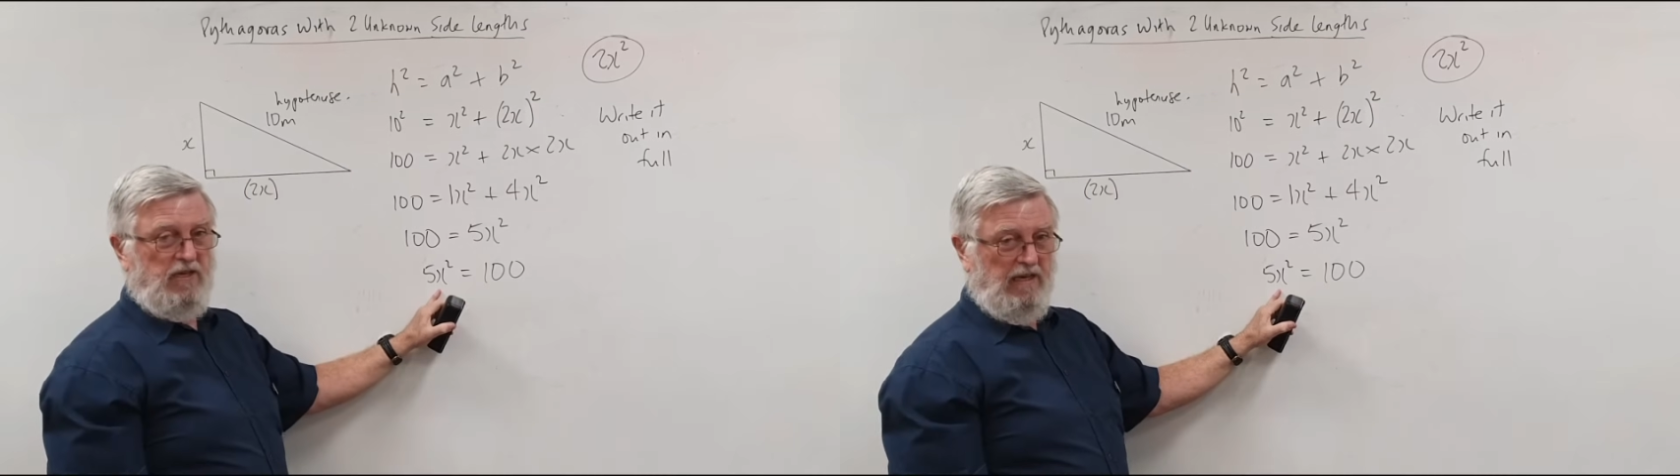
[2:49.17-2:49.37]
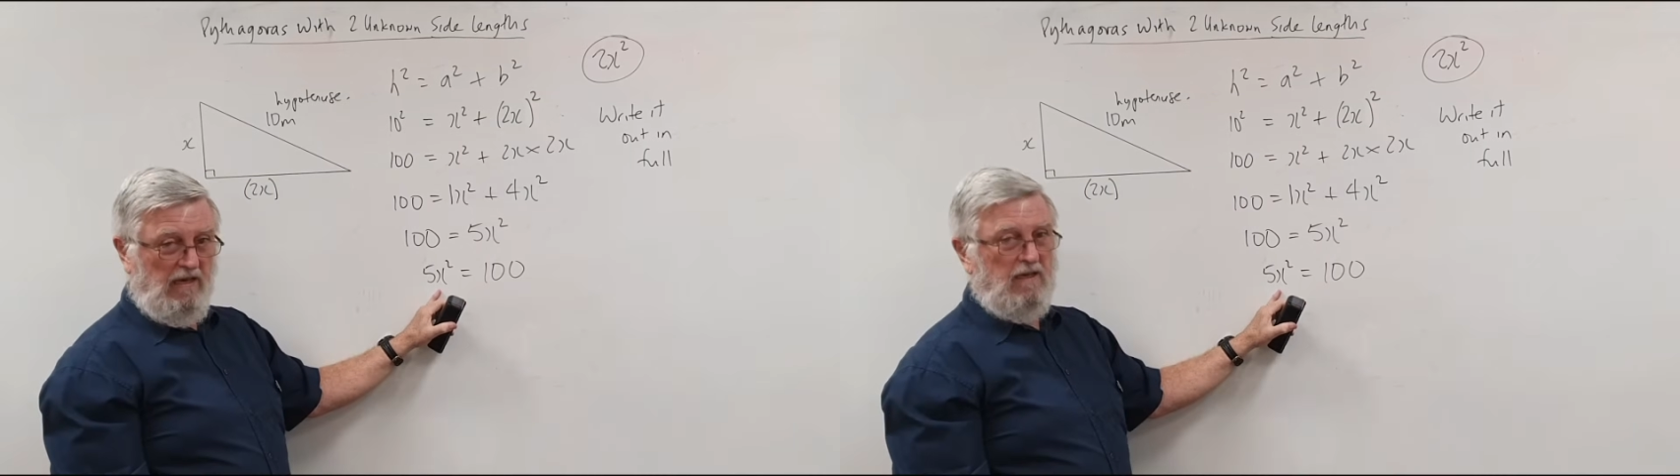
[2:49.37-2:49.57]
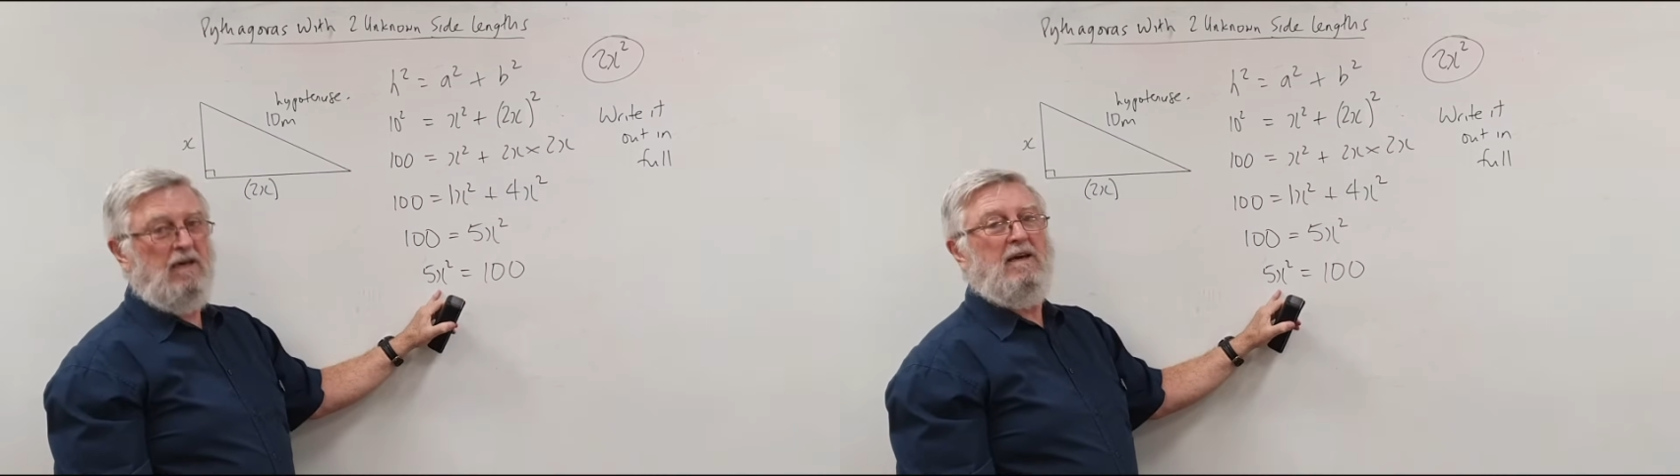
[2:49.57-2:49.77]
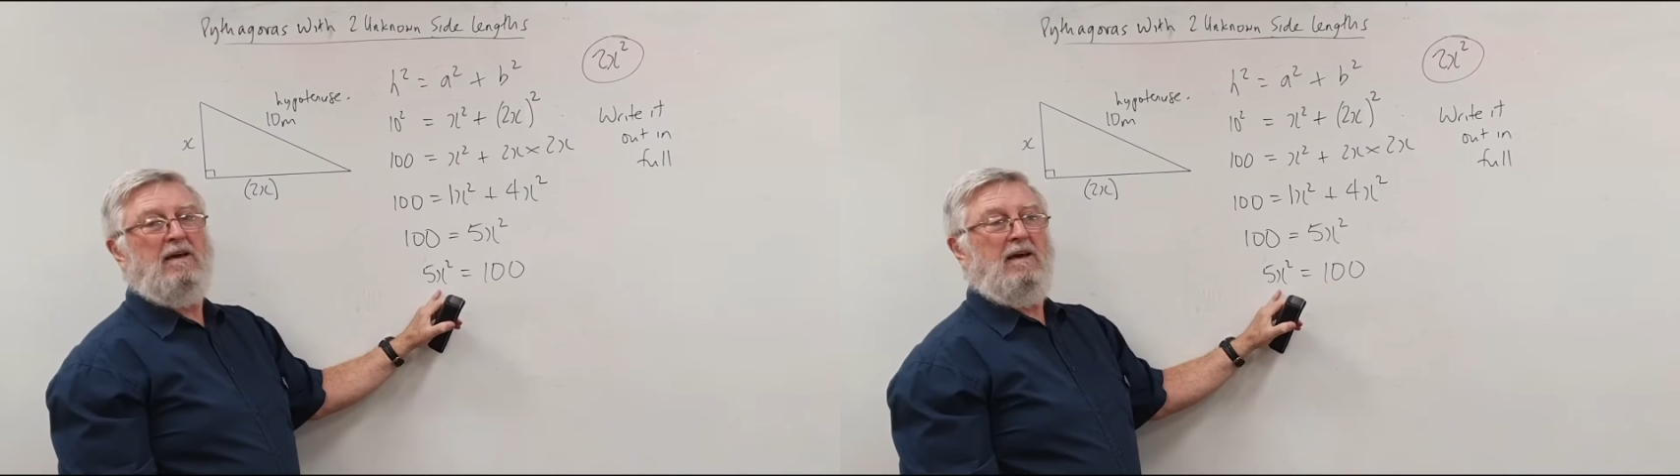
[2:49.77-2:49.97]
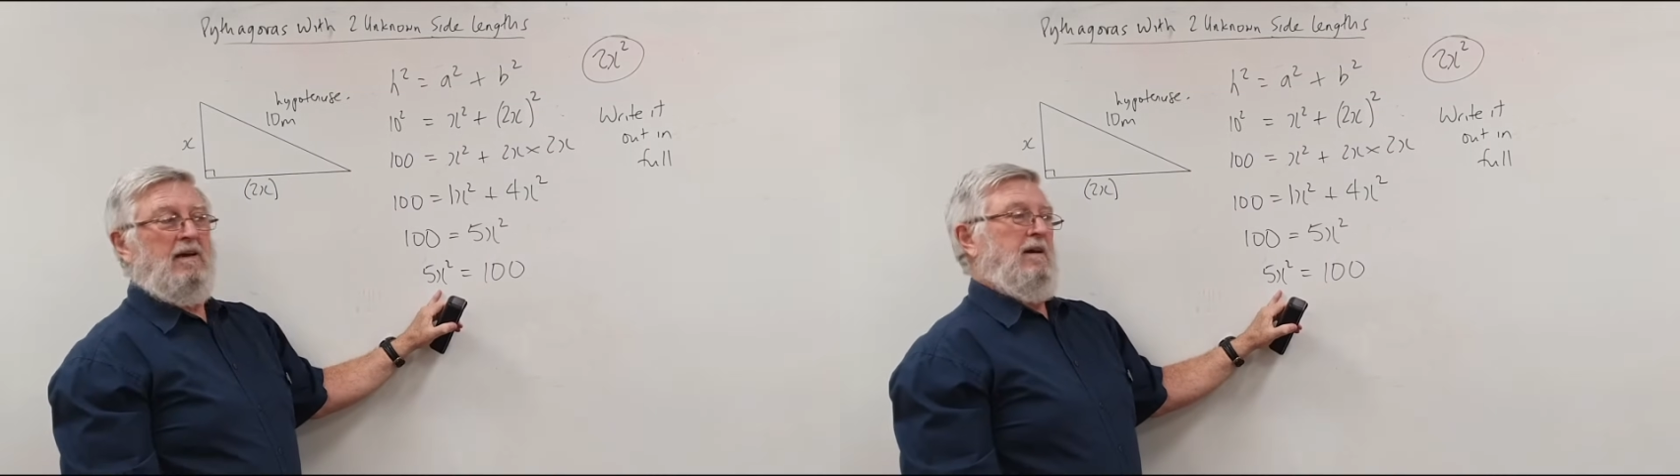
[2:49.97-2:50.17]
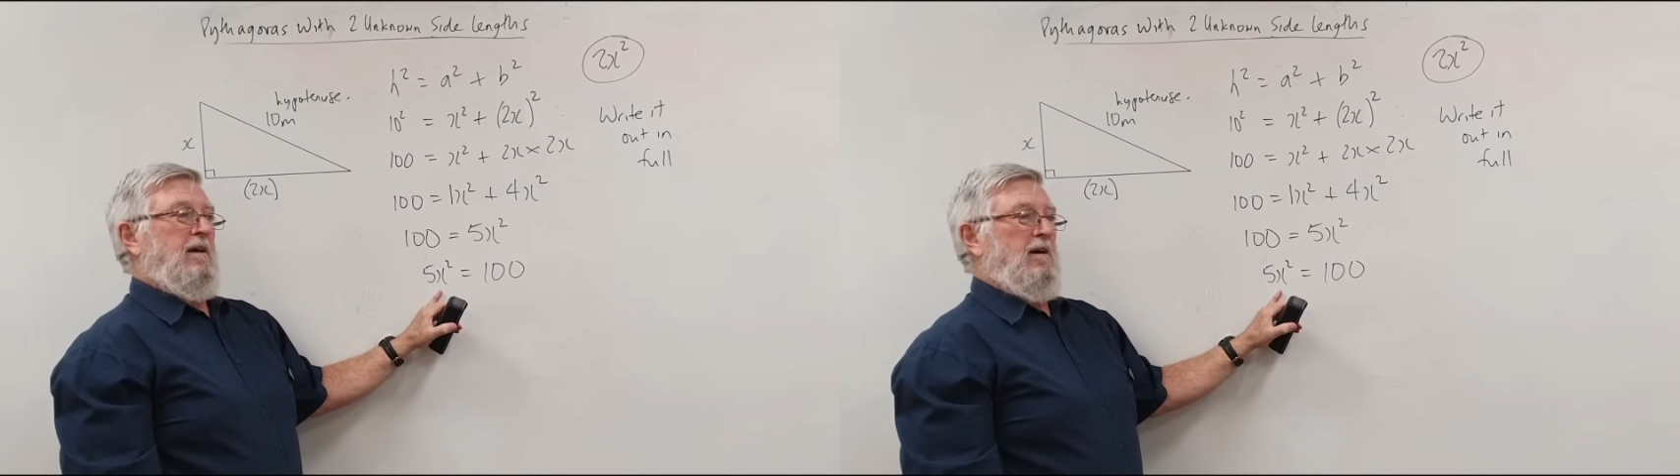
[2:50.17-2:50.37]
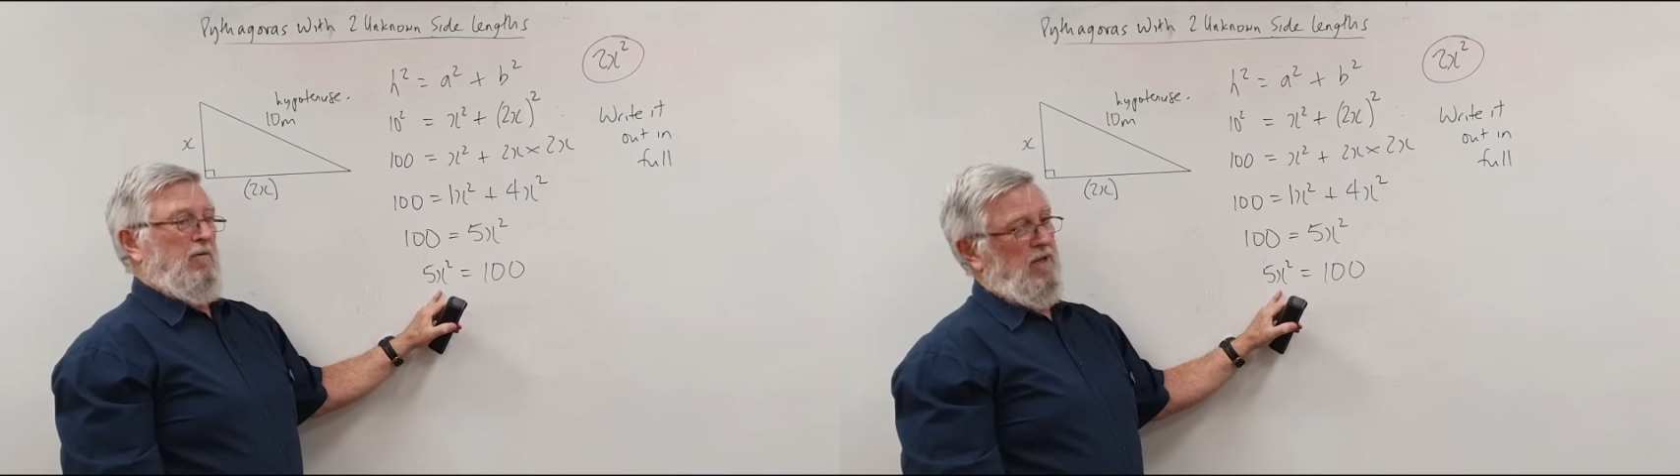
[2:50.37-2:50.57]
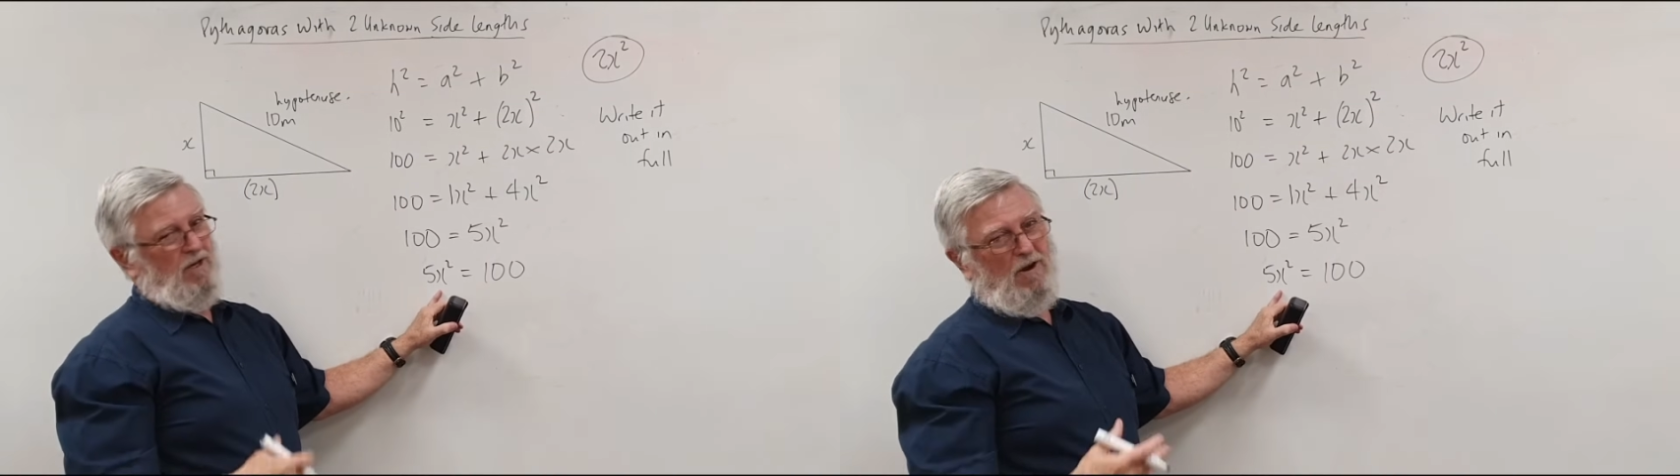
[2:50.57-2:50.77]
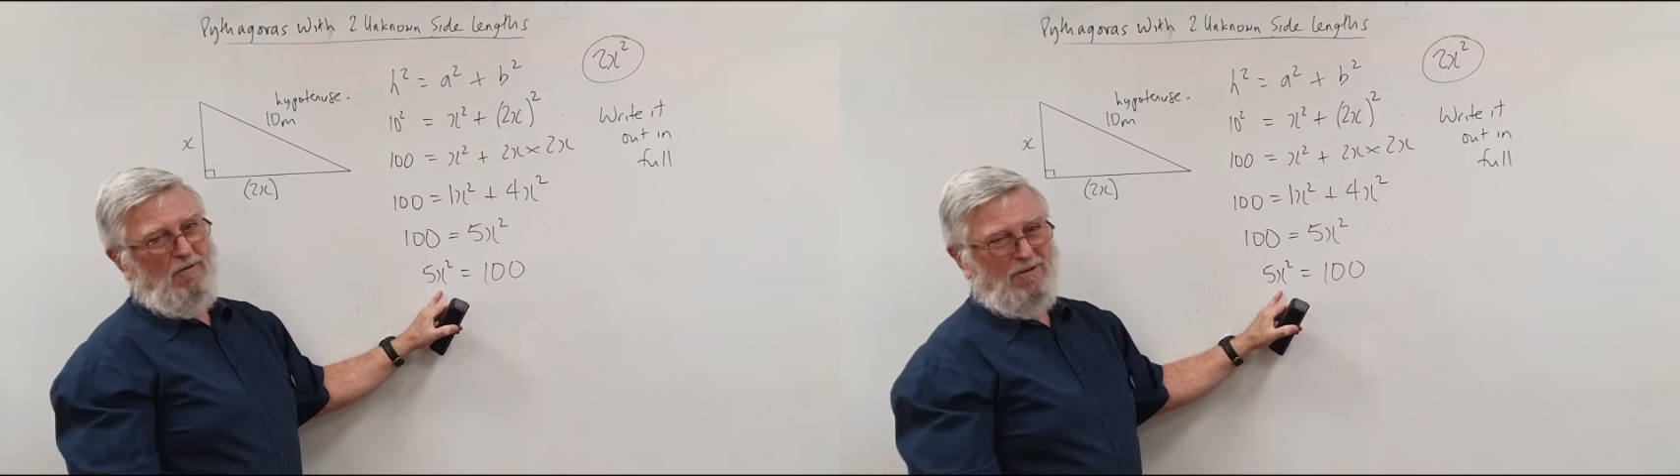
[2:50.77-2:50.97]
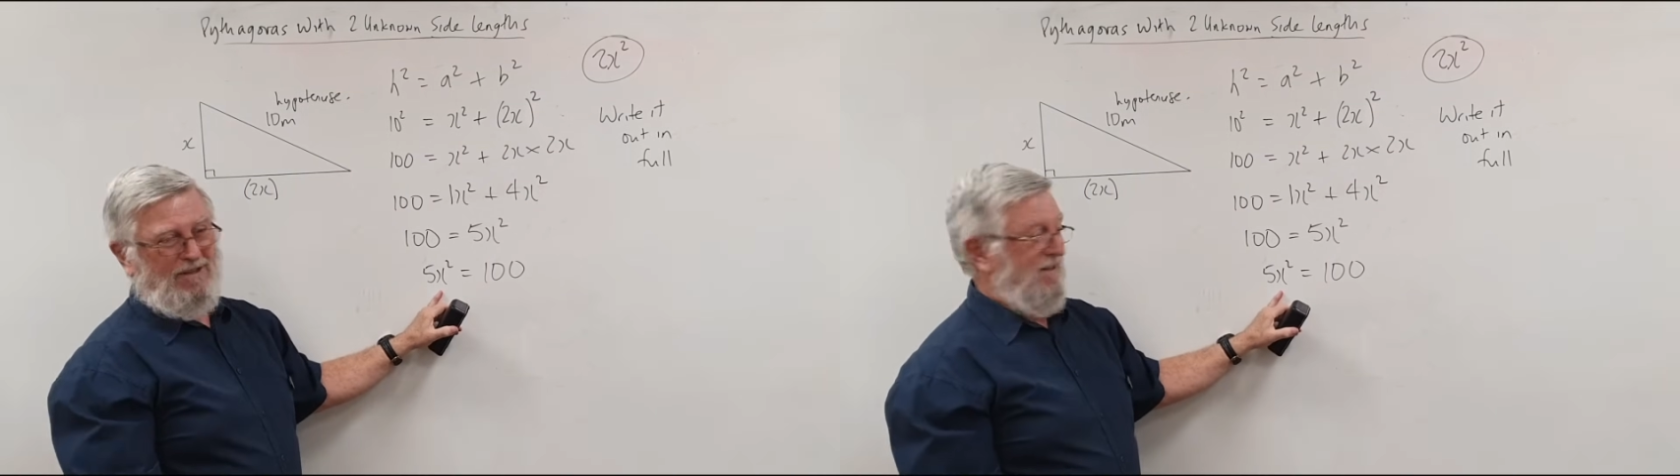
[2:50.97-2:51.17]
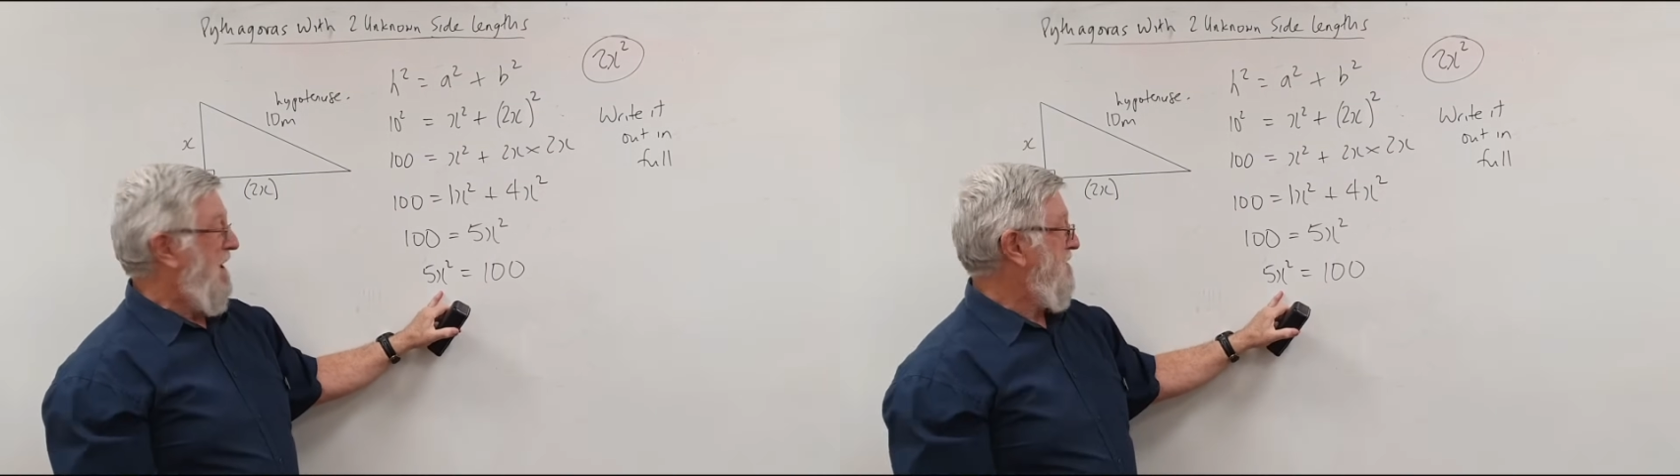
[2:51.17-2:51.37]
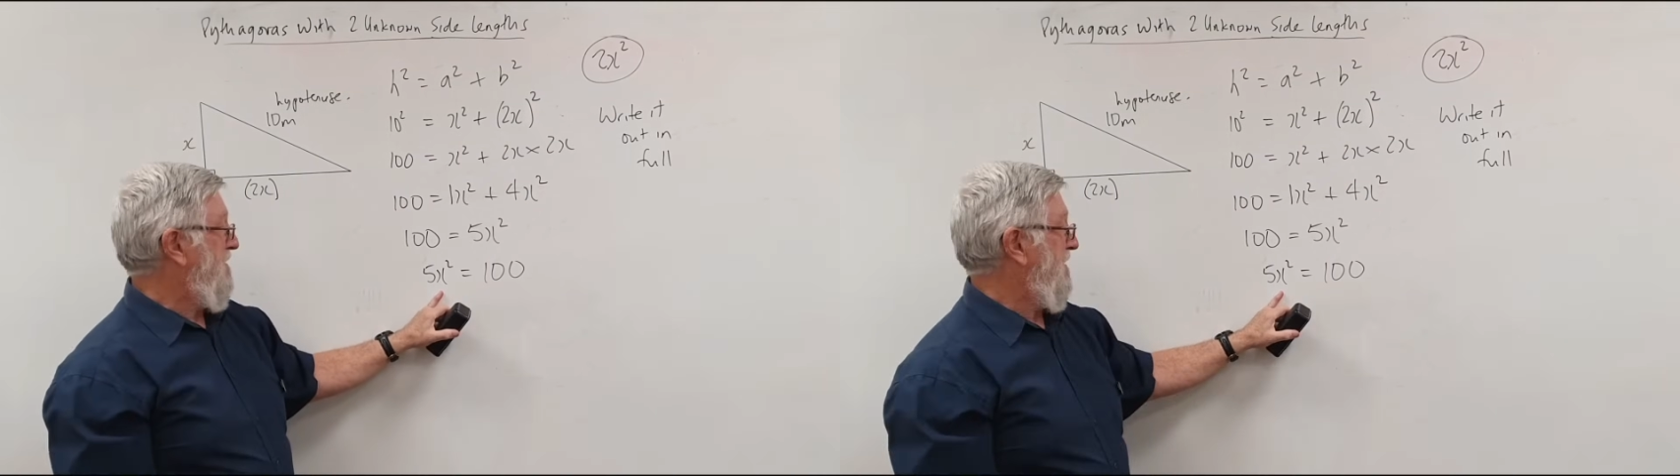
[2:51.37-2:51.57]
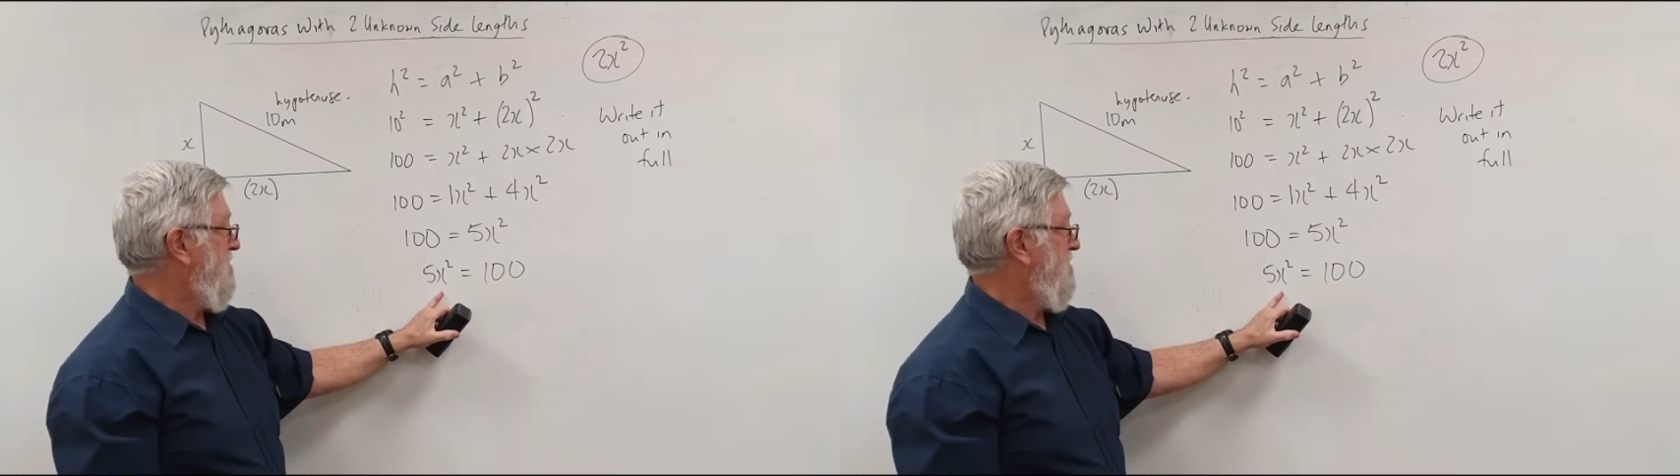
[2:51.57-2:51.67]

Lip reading: x here. When you're confident, you don't need